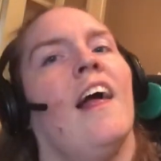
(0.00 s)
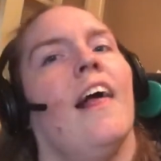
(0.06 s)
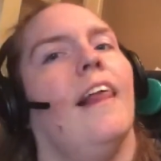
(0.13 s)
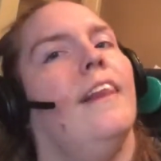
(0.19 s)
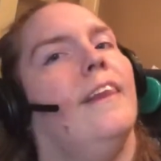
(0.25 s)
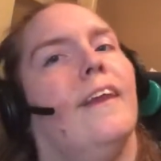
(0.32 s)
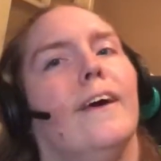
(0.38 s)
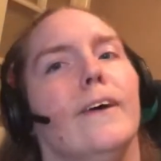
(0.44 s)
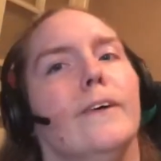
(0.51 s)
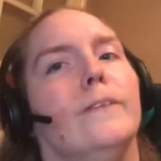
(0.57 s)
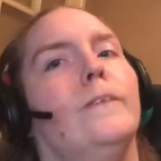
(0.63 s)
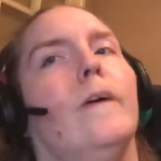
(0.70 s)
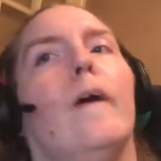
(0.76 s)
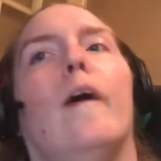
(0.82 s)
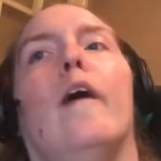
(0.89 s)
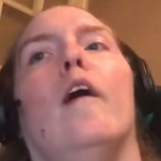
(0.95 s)
and
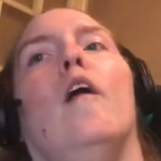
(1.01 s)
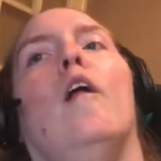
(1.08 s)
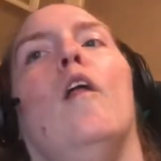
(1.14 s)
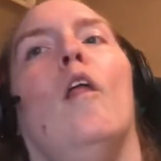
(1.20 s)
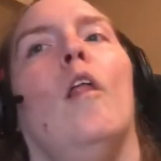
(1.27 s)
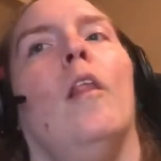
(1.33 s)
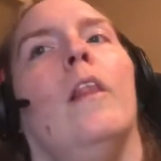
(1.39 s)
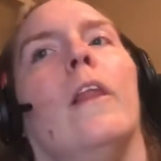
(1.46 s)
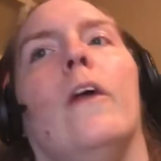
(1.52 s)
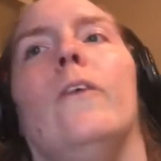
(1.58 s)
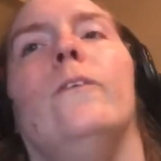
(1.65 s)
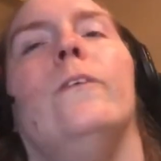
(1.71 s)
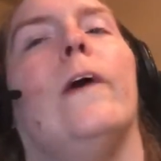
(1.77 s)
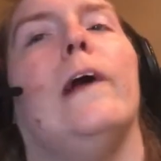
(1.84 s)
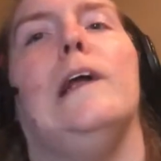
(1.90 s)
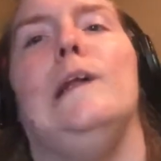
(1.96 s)
therefore they
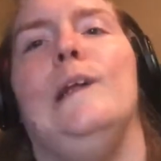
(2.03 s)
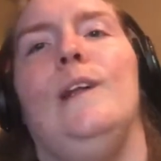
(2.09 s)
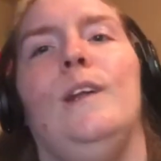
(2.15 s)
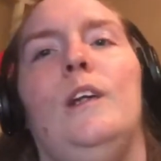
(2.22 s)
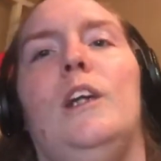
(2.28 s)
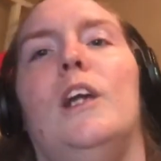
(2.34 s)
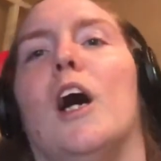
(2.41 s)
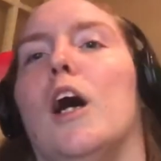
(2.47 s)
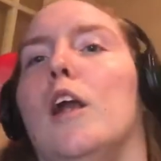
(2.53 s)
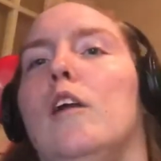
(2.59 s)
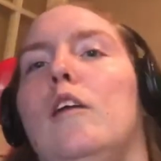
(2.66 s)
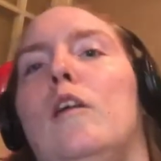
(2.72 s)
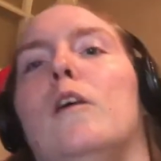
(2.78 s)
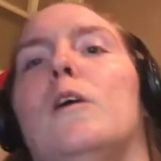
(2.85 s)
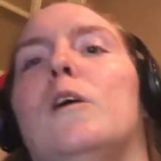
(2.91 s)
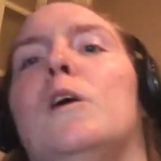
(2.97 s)
might start
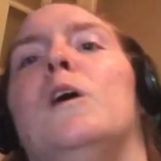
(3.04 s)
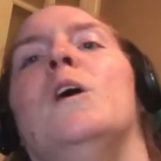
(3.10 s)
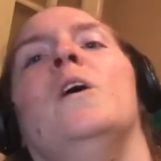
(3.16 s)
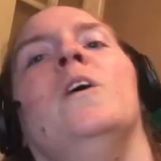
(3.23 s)
to